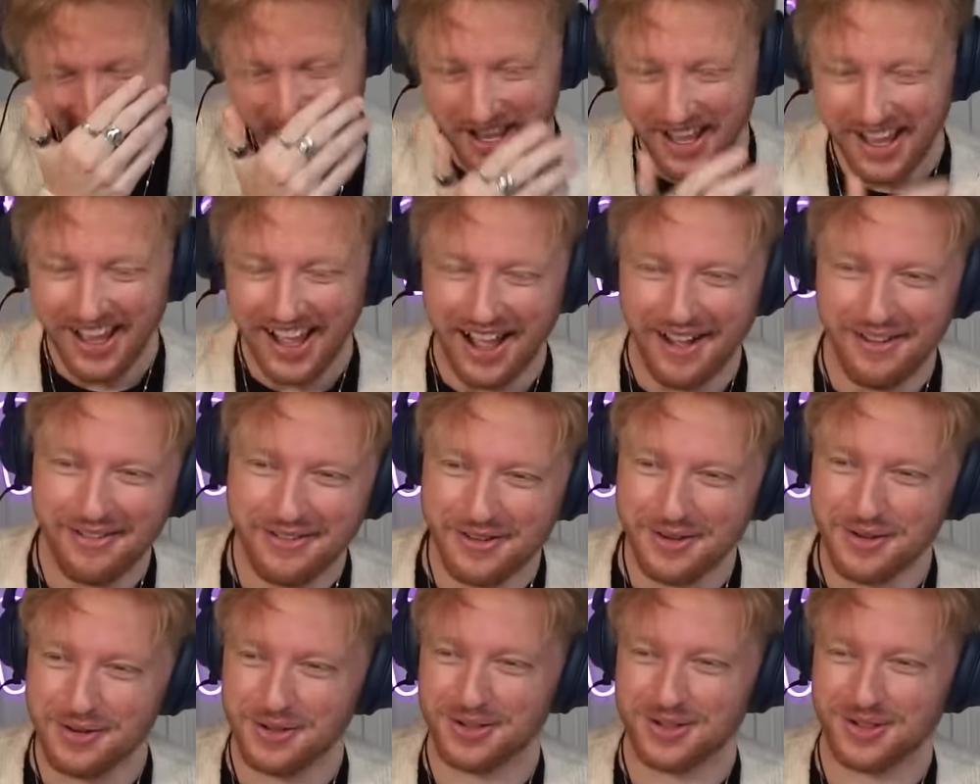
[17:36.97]
I
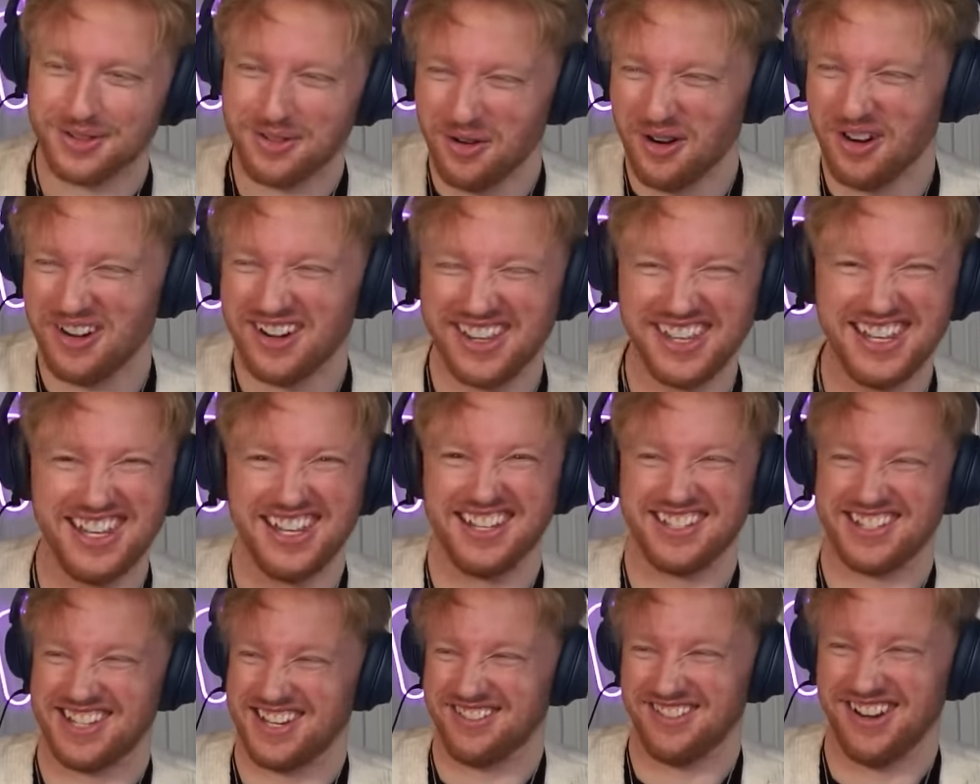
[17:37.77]
feel so
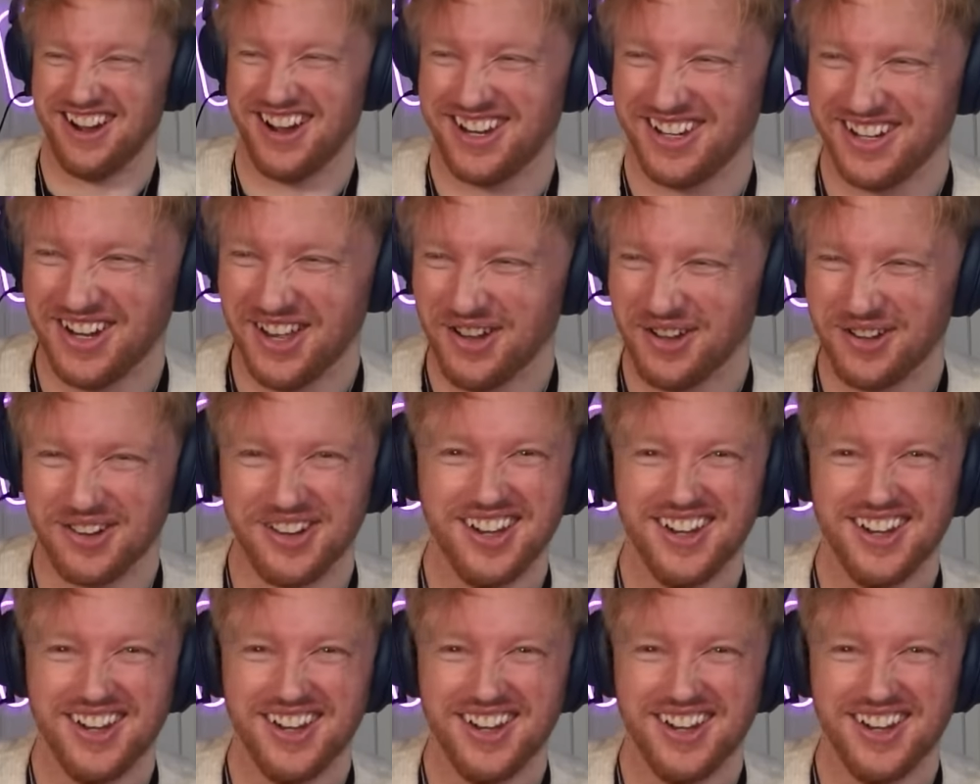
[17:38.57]
uneasy right now.